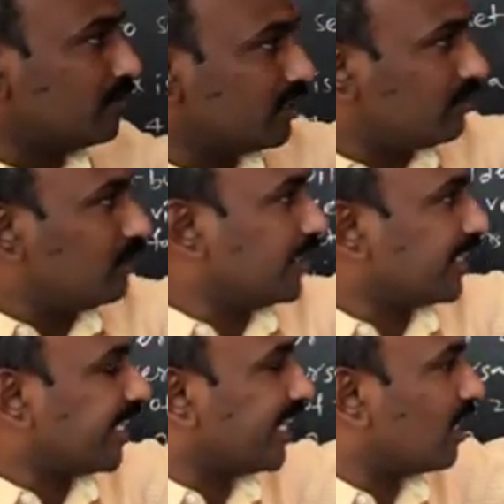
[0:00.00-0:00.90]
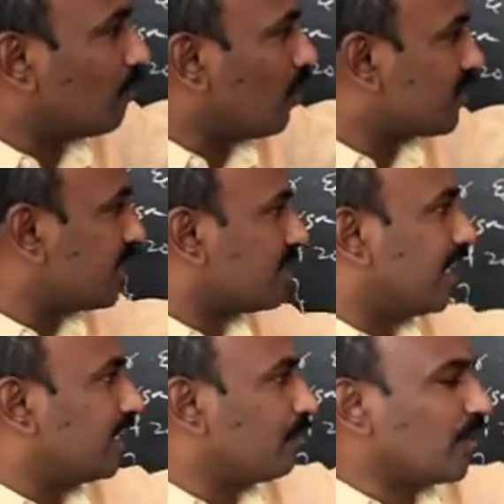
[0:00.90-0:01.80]
with rectangular boxes,
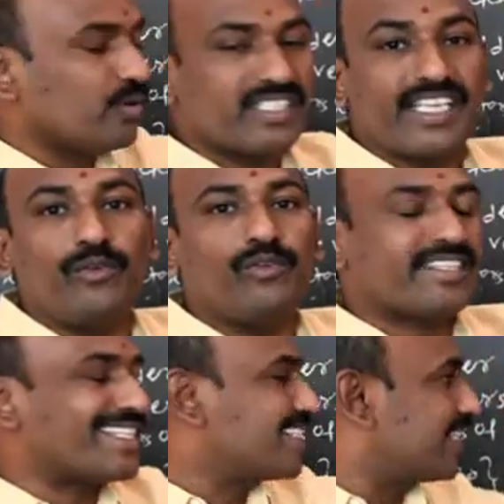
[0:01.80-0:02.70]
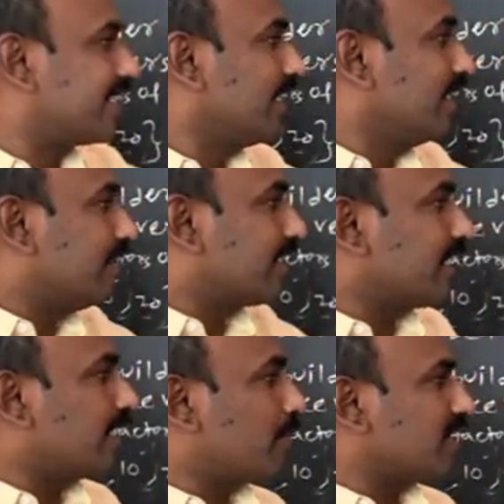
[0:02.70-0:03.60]
and mu is a universal set. We
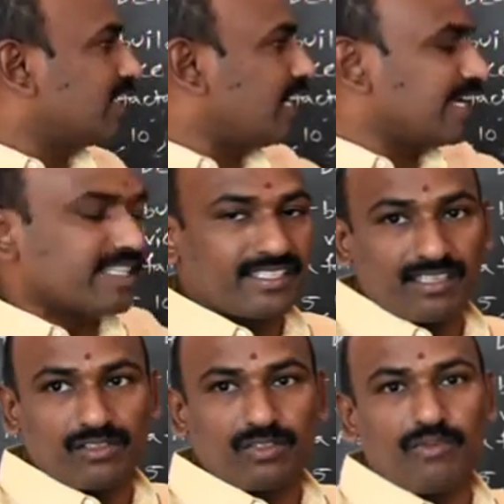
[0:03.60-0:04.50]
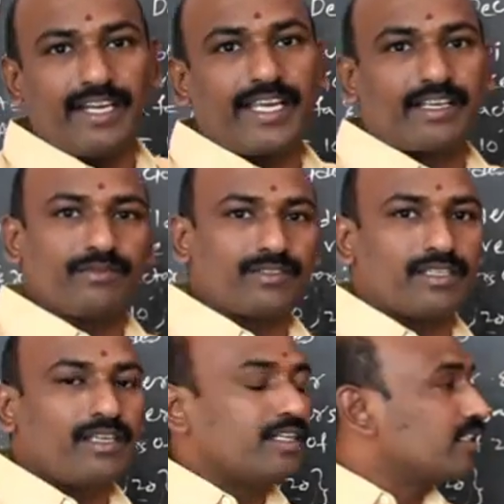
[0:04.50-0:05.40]
can represent like this also, Venn
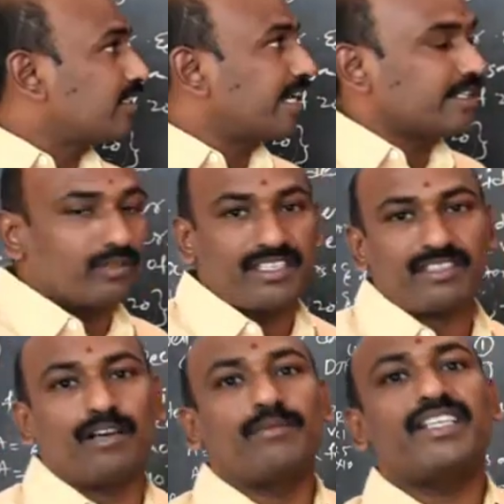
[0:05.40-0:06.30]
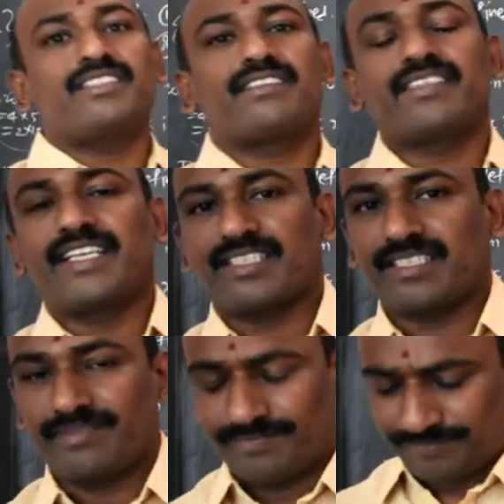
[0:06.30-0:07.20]
diagrams. Thank you. This completes sets.